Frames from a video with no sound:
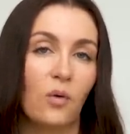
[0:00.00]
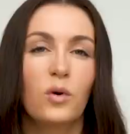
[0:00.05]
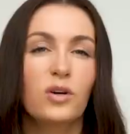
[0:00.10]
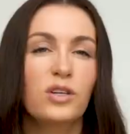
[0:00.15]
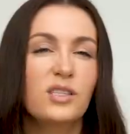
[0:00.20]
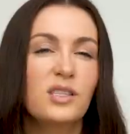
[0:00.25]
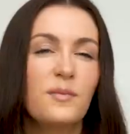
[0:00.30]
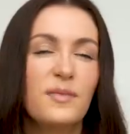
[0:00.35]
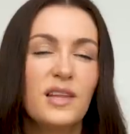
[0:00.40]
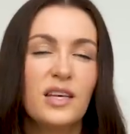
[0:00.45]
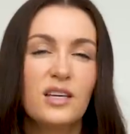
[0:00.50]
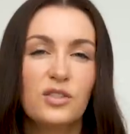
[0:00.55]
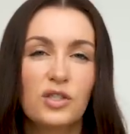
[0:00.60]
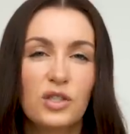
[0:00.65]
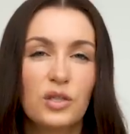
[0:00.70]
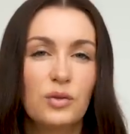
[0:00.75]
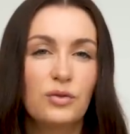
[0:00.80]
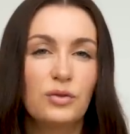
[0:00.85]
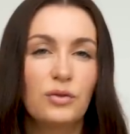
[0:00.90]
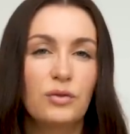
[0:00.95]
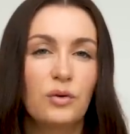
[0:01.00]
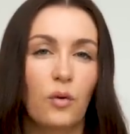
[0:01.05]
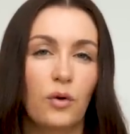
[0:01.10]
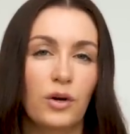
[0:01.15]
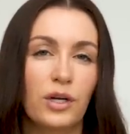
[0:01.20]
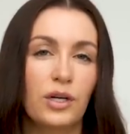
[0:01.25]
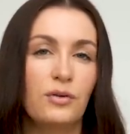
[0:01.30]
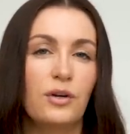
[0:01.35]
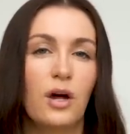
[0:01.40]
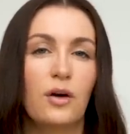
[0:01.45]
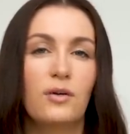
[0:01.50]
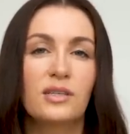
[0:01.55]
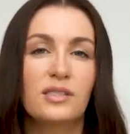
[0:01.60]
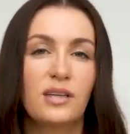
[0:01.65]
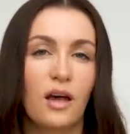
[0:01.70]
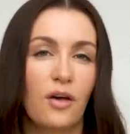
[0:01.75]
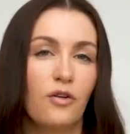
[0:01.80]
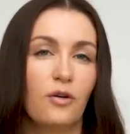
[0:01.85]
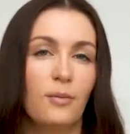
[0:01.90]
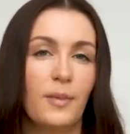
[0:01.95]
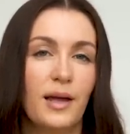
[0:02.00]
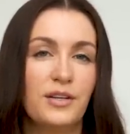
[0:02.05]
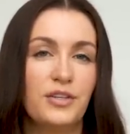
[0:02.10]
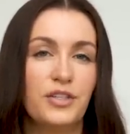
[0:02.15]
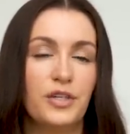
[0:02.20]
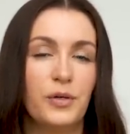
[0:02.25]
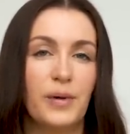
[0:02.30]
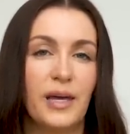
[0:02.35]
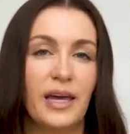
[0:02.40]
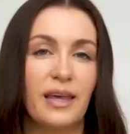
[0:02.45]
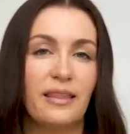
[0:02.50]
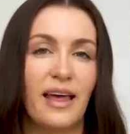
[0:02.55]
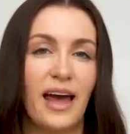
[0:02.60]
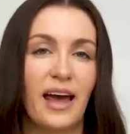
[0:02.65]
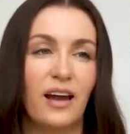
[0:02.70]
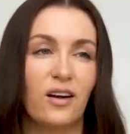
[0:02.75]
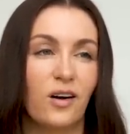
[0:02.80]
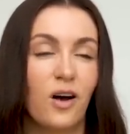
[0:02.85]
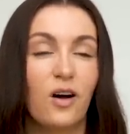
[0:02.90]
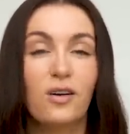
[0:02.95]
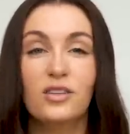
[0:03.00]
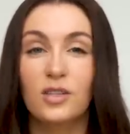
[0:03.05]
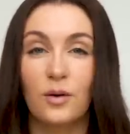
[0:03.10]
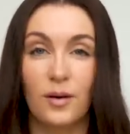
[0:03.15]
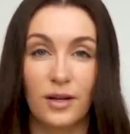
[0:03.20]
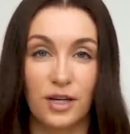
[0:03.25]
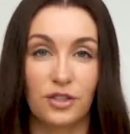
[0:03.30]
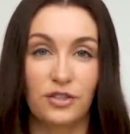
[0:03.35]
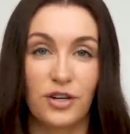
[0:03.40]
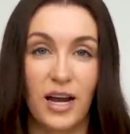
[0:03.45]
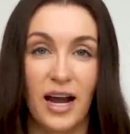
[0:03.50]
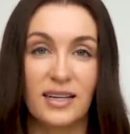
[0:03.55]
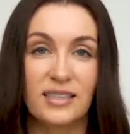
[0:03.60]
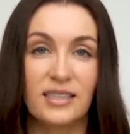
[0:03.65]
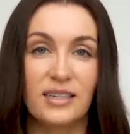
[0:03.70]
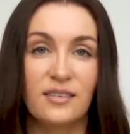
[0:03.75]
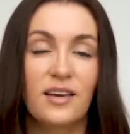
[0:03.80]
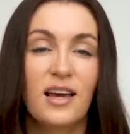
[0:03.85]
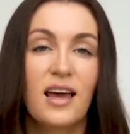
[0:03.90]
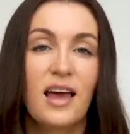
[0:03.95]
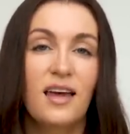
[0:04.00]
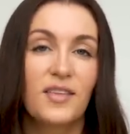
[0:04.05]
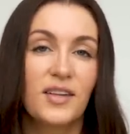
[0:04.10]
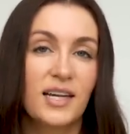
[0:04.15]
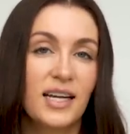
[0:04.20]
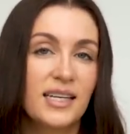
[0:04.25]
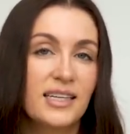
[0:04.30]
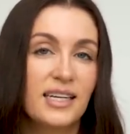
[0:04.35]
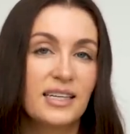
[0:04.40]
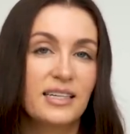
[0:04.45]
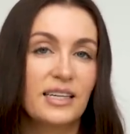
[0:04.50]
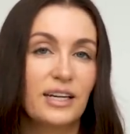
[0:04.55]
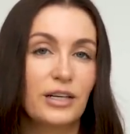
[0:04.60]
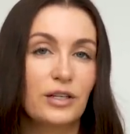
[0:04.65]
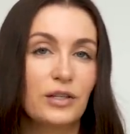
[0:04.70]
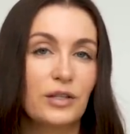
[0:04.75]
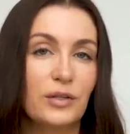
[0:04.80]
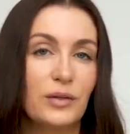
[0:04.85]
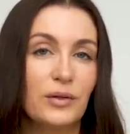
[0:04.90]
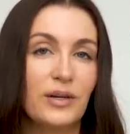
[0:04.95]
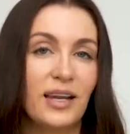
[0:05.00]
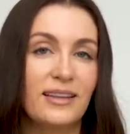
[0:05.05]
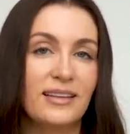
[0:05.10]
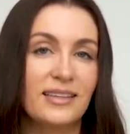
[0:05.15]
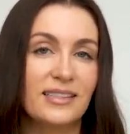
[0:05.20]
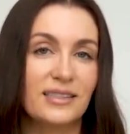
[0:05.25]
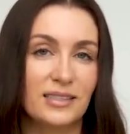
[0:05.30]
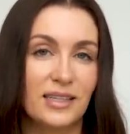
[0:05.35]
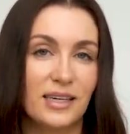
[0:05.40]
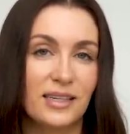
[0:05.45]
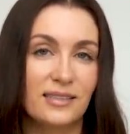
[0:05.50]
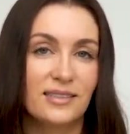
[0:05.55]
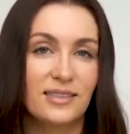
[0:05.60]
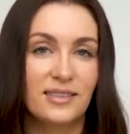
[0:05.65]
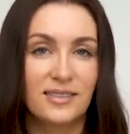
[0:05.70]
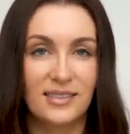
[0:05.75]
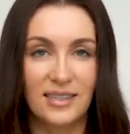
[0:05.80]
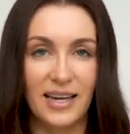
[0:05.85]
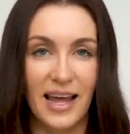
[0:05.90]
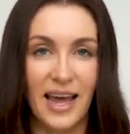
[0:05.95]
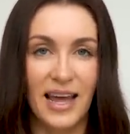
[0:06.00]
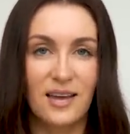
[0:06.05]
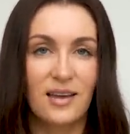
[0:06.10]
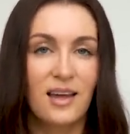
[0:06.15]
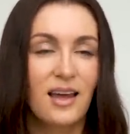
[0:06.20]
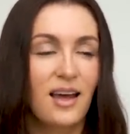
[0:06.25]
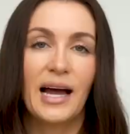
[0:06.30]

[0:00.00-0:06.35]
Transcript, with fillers: what are some things you do or you notice other men doing that are also unattractive that I didn't include in this list today?